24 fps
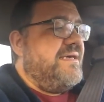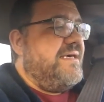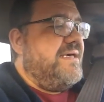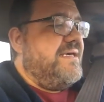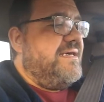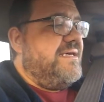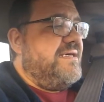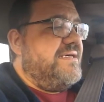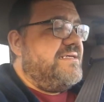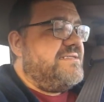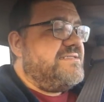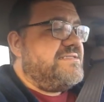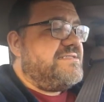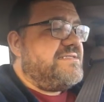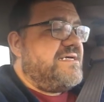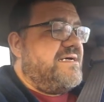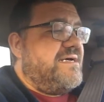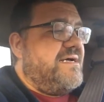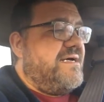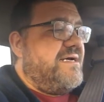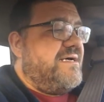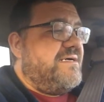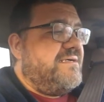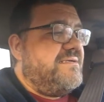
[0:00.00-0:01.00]
is
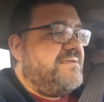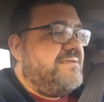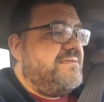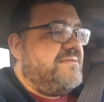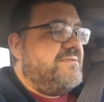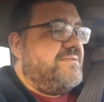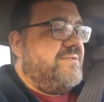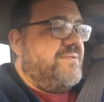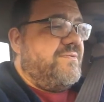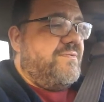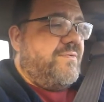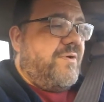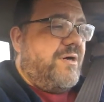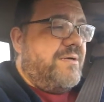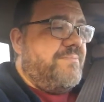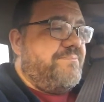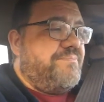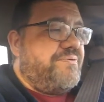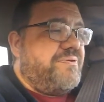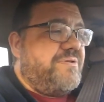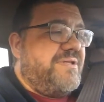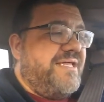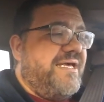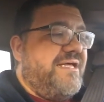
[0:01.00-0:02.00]
1
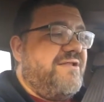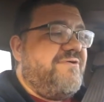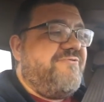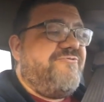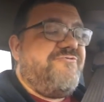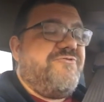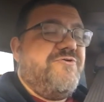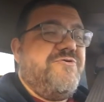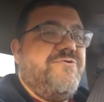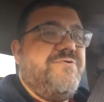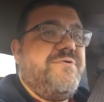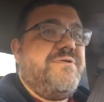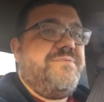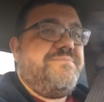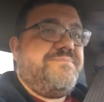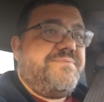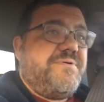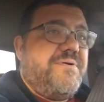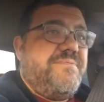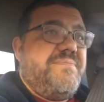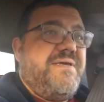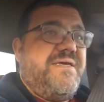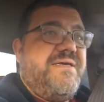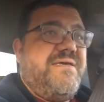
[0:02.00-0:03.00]
plate of food
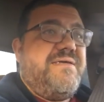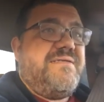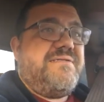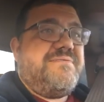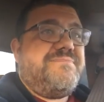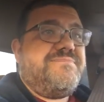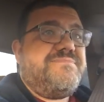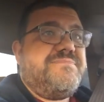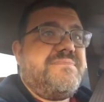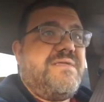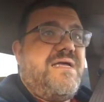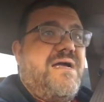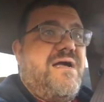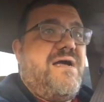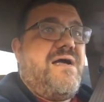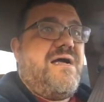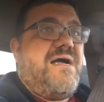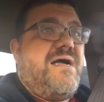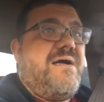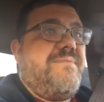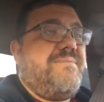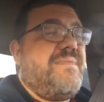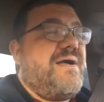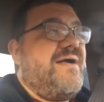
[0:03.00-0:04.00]
per meal.
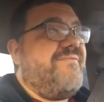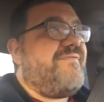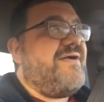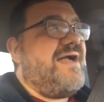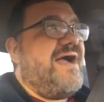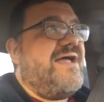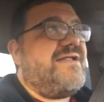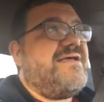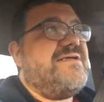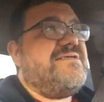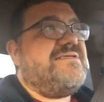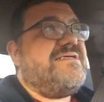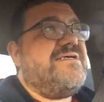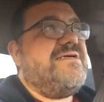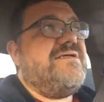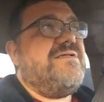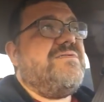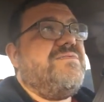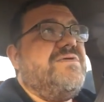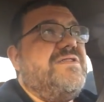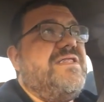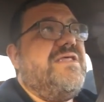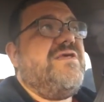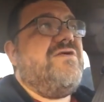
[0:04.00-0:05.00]
I've got to
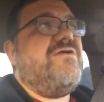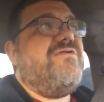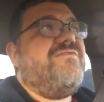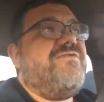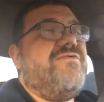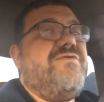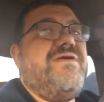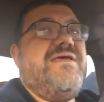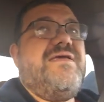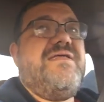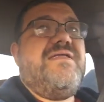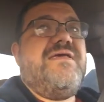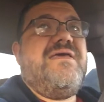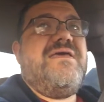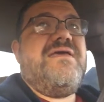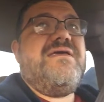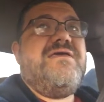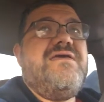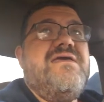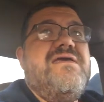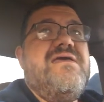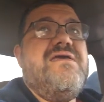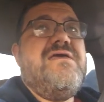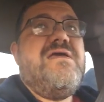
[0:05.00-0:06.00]
deal with the overeating.